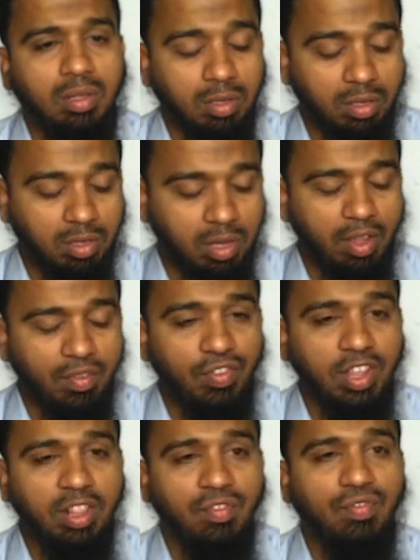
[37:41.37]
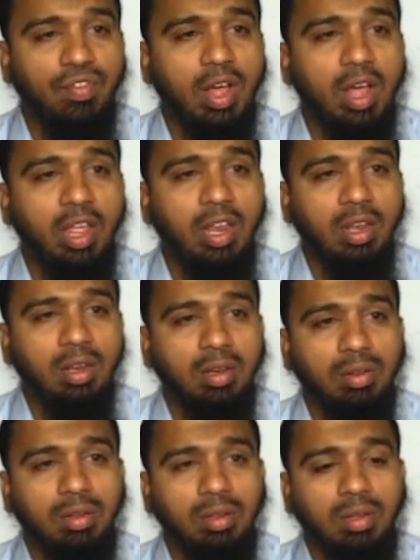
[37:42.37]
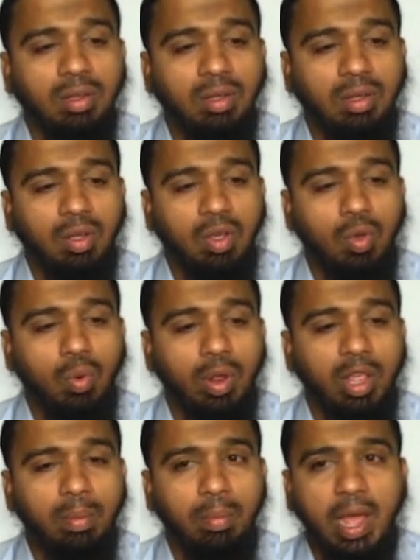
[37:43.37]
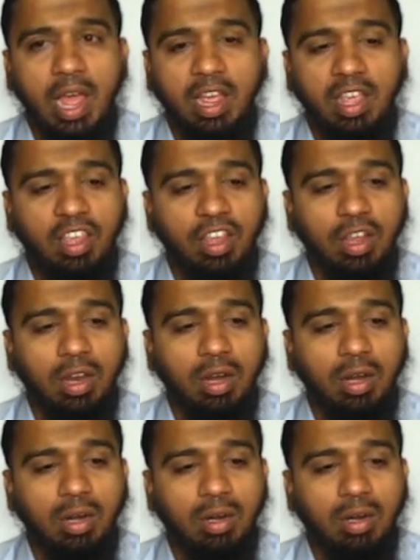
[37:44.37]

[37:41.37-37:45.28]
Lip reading: saving the file, going back here,